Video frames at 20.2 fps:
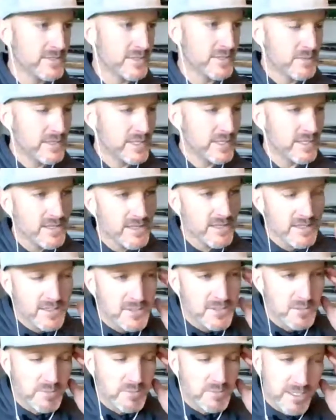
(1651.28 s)
Somebody,
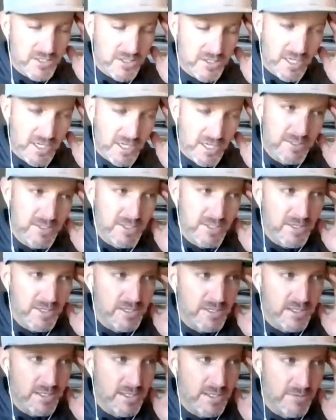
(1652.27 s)
somebody actually commented on
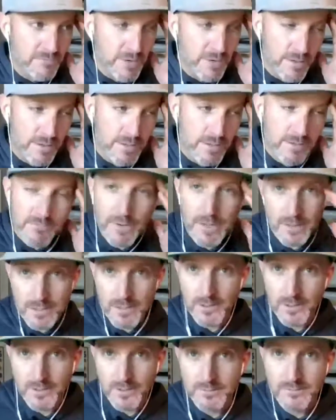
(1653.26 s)
the uh, Faith Faith
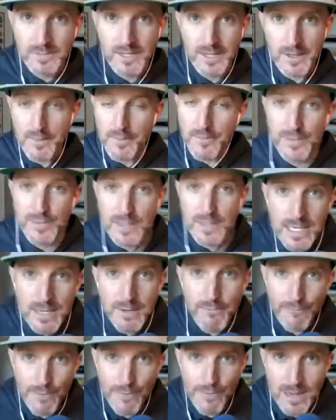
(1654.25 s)
Hill. Uh, the
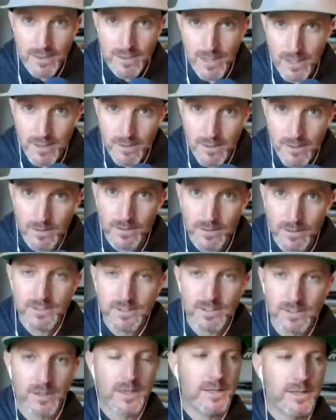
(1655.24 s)
Faith Hill is
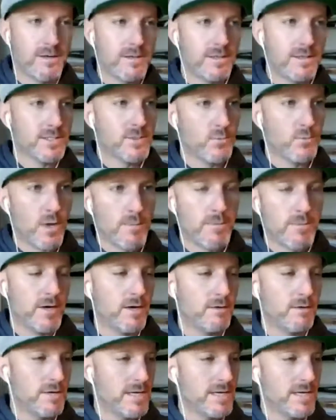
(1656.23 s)
on this
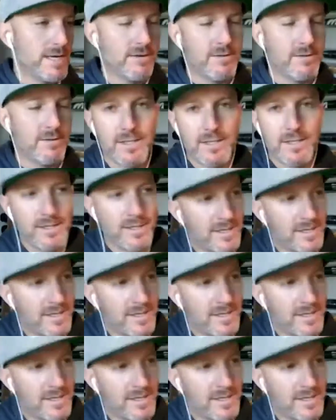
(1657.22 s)
webinar right now. Hey,